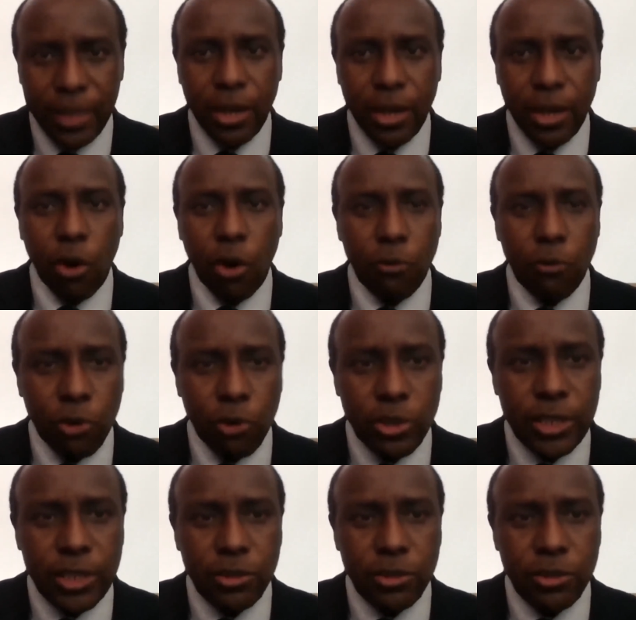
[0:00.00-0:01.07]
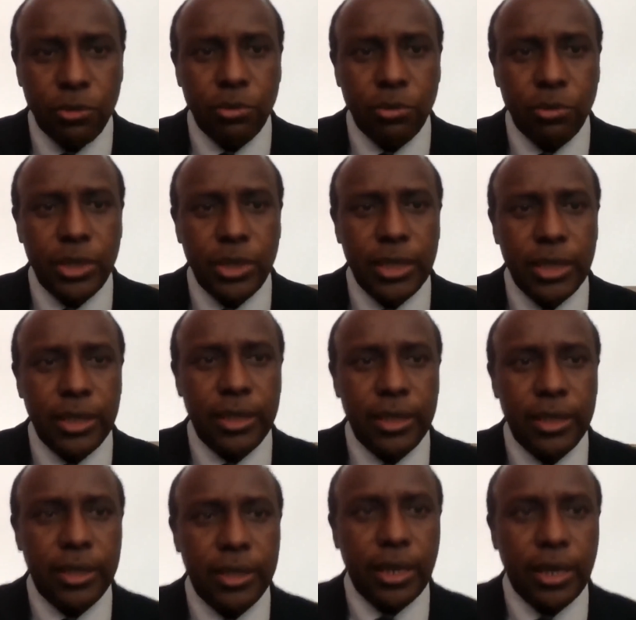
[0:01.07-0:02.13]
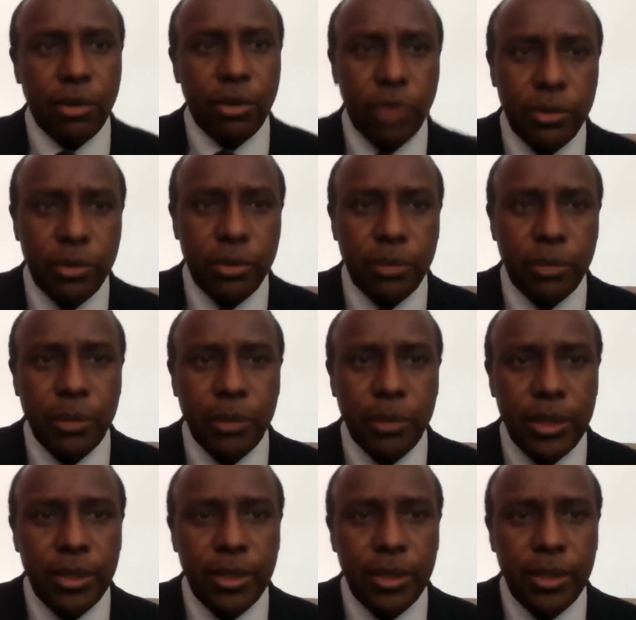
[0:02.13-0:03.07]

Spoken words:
Now, of course, as you would agree with me,